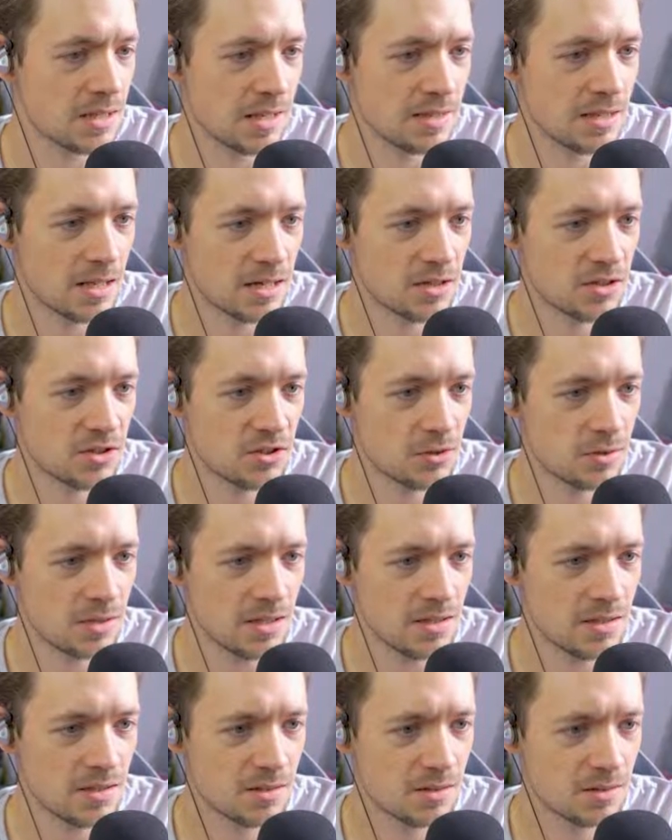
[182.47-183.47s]
And then I just do
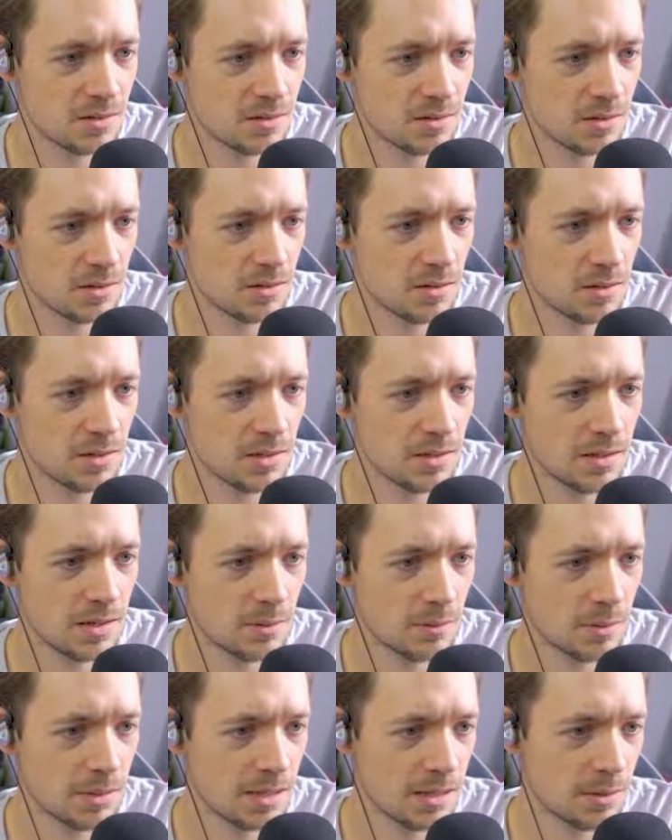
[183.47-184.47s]
this. D don't I? How
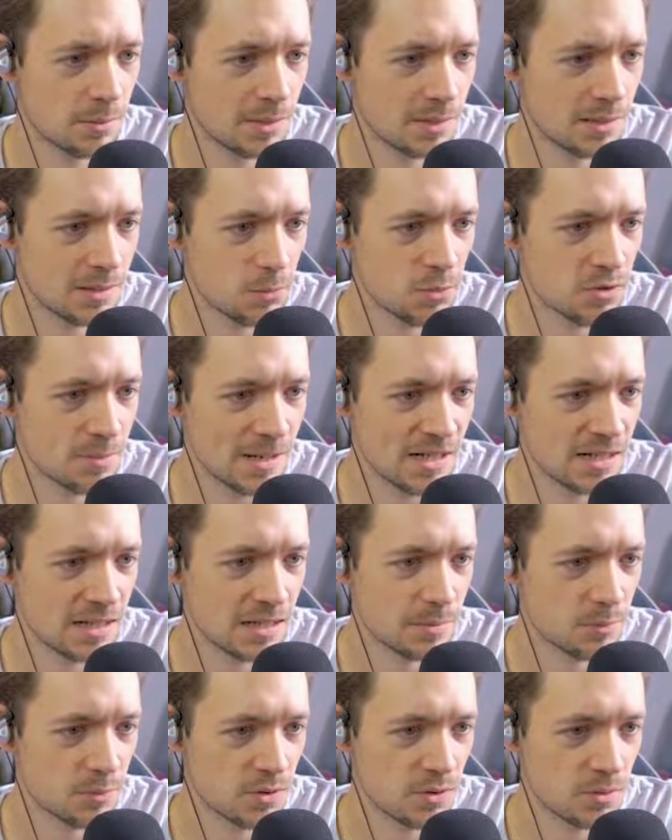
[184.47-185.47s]
do I? How do I
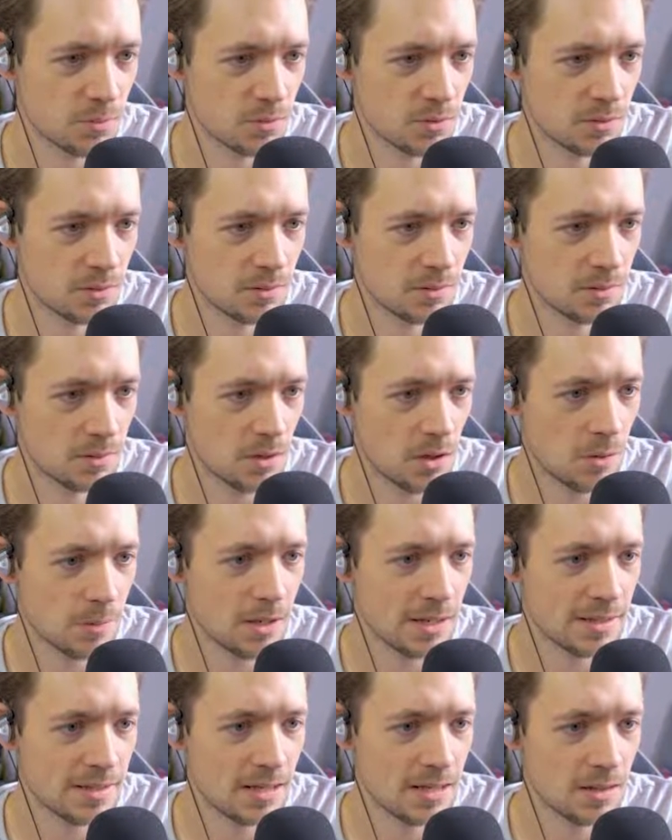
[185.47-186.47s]
automatically put them? All? Oh,
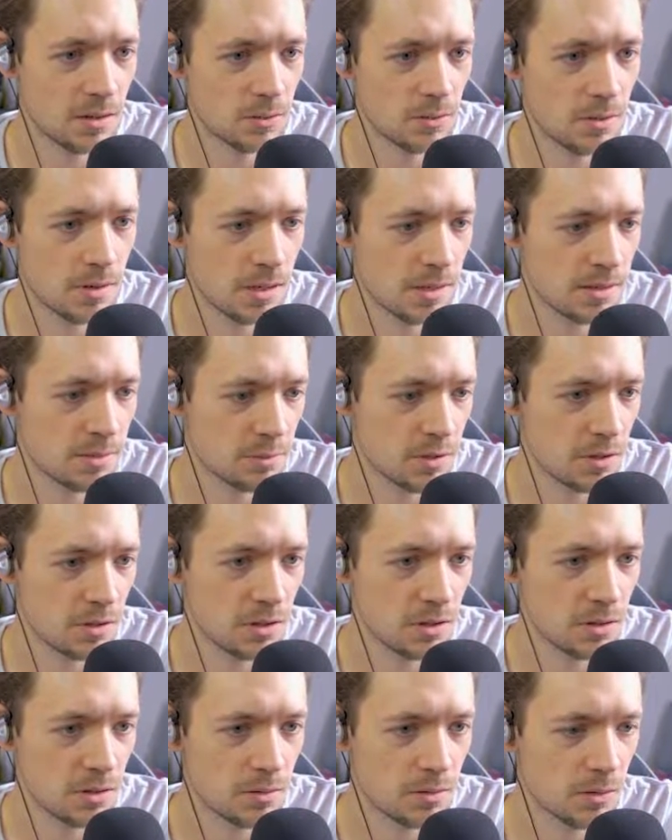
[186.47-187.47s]
like that. Oh, great. And then we've got
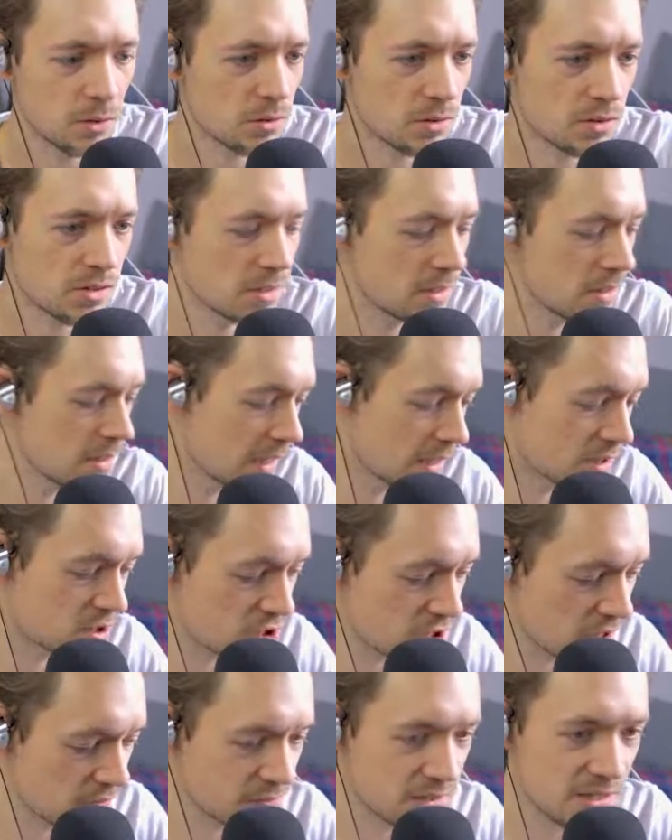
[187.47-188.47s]
logs and
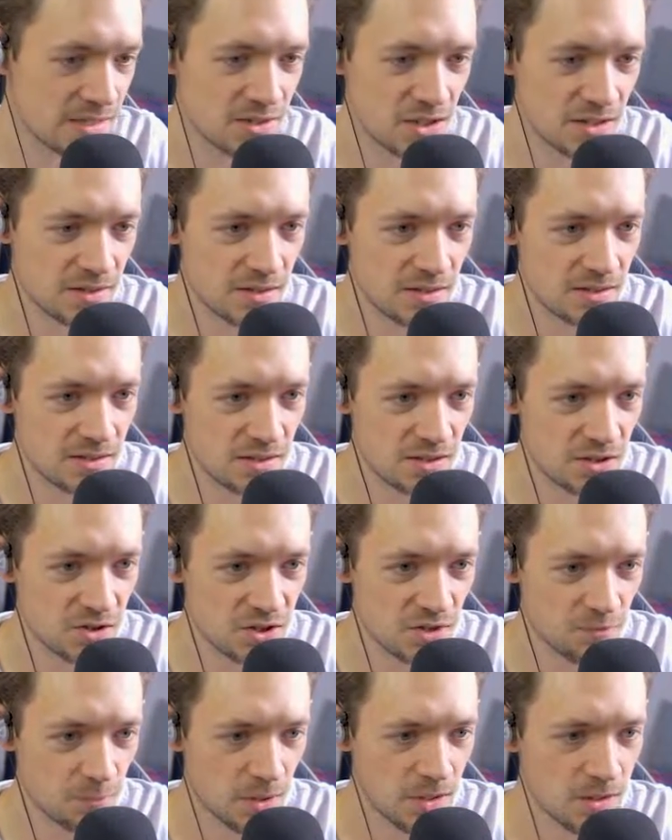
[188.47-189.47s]
shift. Is it, is it the
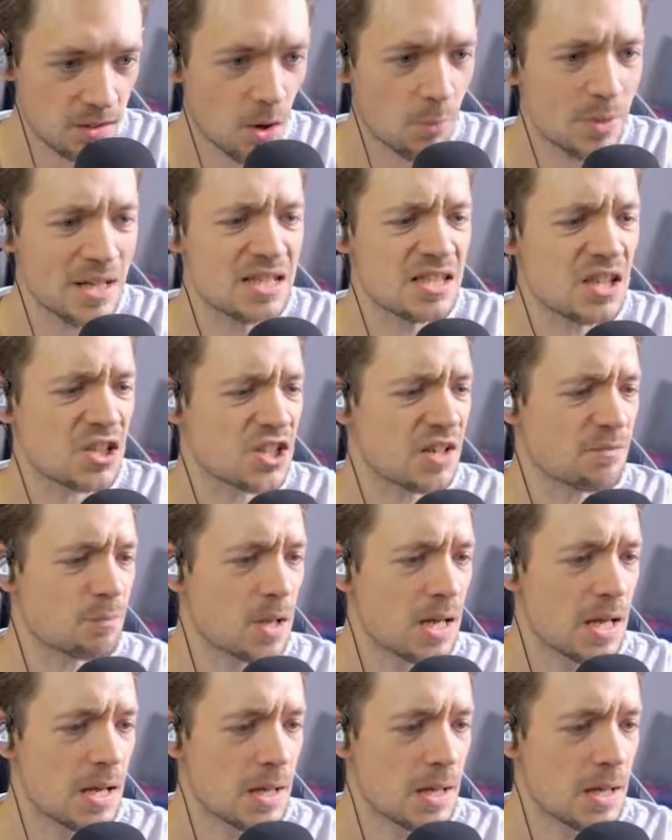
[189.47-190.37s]
shift button? Oh, it is the shift.